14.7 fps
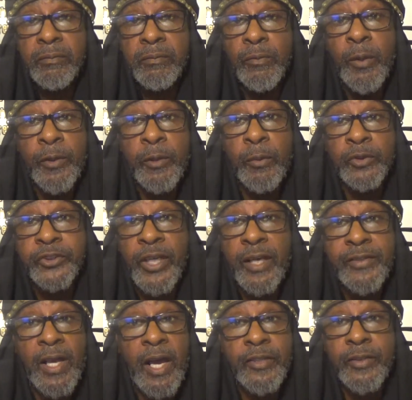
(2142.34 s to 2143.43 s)
Remember the Most
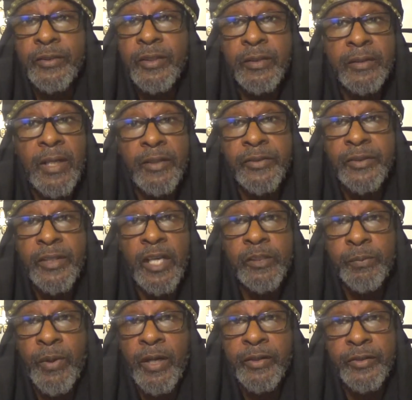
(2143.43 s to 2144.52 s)
High's eyes are 10,000
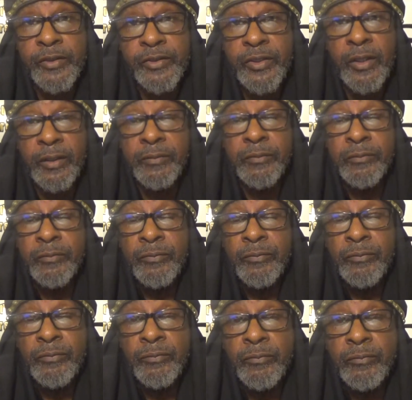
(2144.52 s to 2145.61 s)
times brighter than the sun.
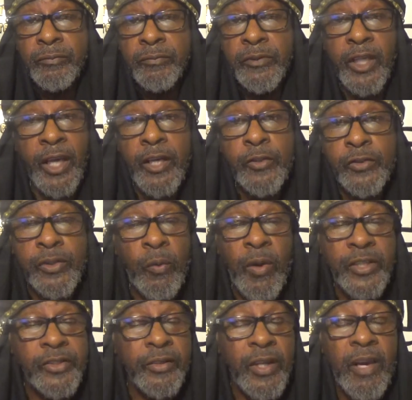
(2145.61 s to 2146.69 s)
The angels are
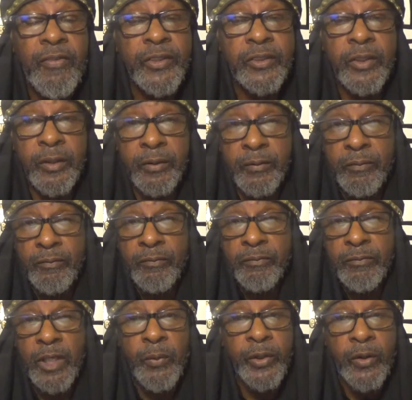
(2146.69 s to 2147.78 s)
watching everything
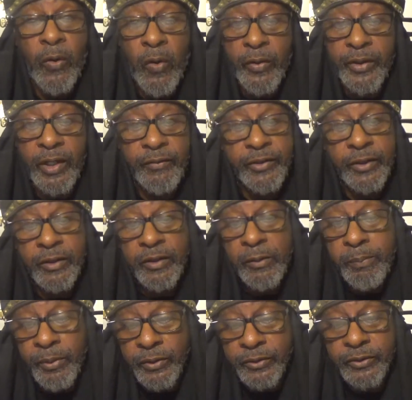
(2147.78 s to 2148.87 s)
and recording everything in the
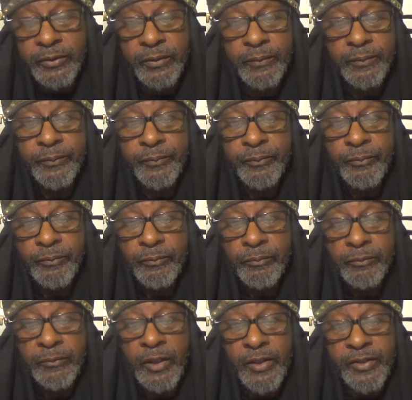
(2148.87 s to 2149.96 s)
books.
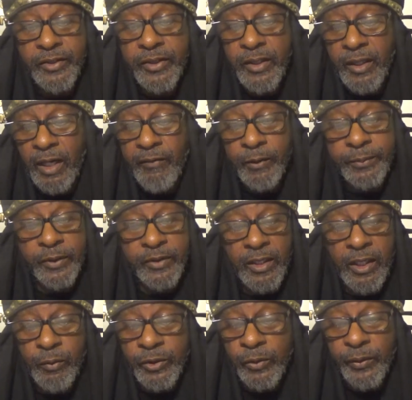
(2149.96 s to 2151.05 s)
And the sea gave up the
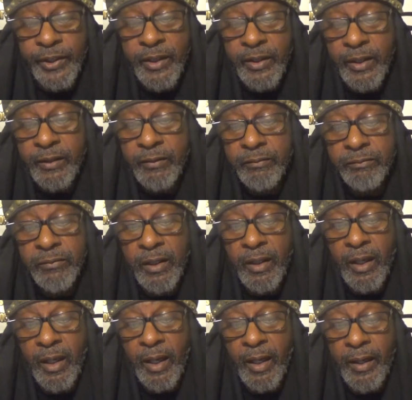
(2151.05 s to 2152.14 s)
dead which were in it,
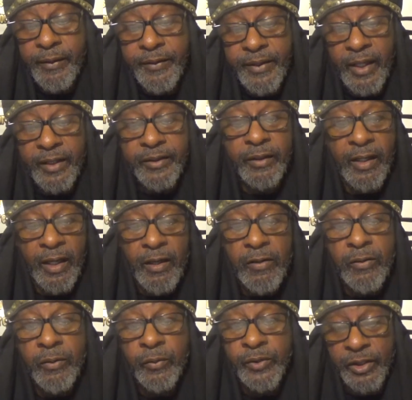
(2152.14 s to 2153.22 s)
and death and
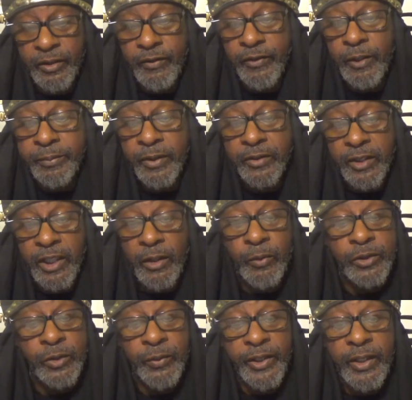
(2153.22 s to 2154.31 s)
hell delivered up the dead
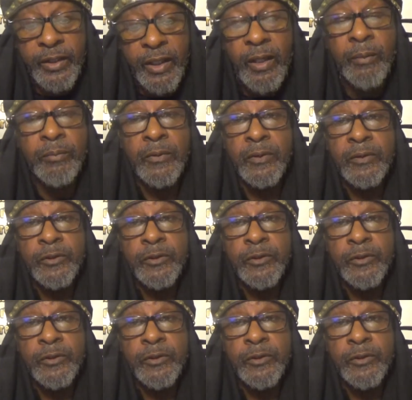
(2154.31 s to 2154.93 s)
which were in them.